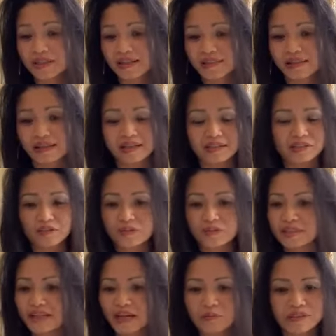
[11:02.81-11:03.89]
And then as soon
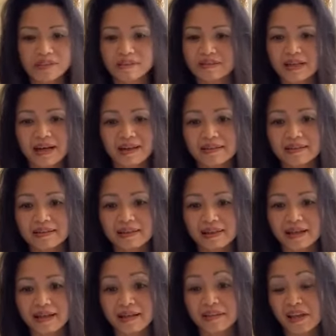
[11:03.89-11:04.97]
as I was done,
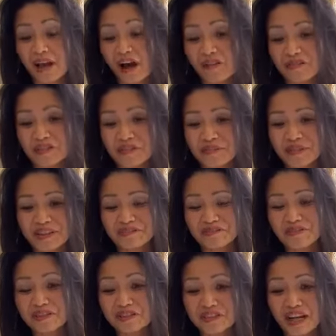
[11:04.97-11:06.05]
uh, they offered me a
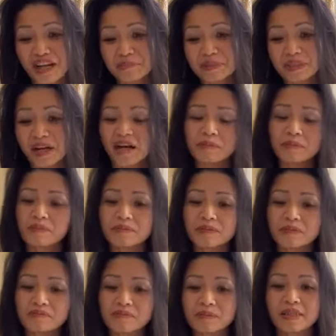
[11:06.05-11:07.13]
full-time job and
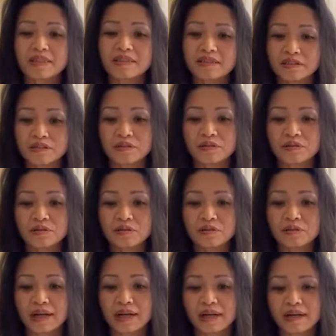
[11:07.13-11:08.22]
moved me to
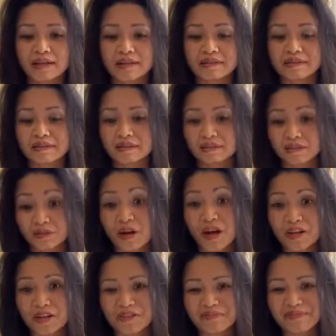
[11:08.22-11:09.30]
uh,
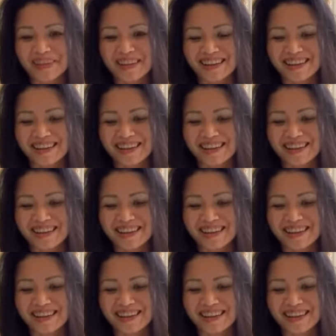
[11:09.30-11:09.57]
Toronto